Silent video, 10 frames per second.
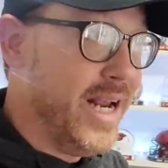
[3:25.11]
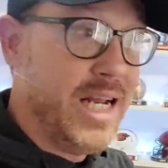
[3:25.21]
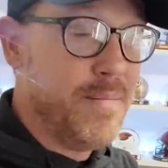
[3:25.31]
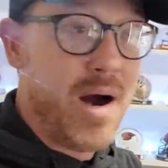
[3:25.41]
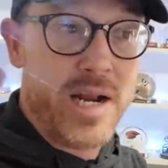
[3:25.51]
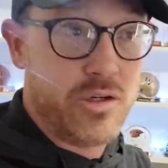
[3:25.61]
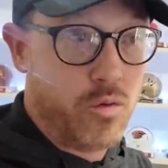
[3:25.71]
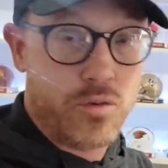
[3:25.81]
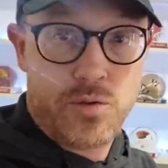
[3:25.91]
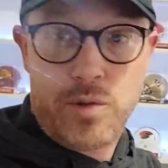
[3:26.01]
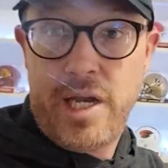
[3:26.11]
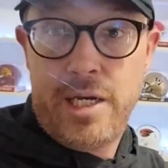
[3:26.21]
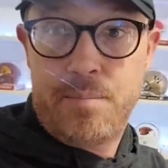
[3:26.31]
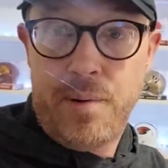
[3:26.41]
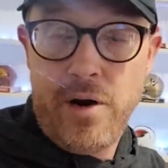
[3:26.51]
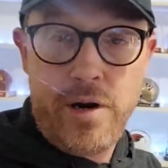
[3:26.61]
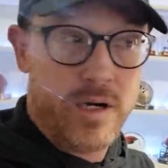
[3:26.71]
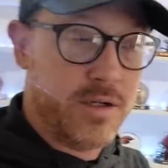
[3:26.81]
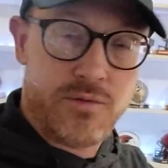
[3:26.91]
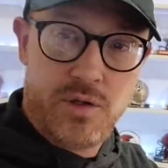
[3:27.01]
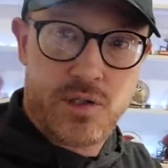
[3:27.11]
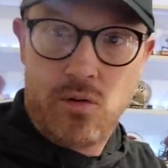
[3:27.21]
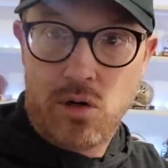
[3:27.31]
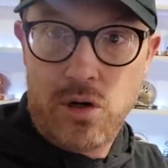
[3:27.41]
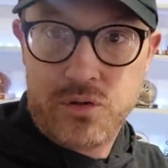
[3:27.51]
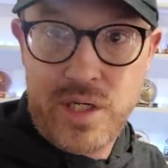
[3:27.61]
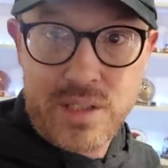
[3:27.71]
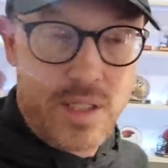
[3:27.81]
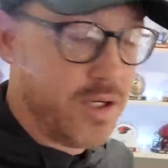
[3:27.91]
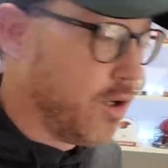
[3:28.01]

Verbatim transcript: anybody Georgia-related, period. The so-called Disney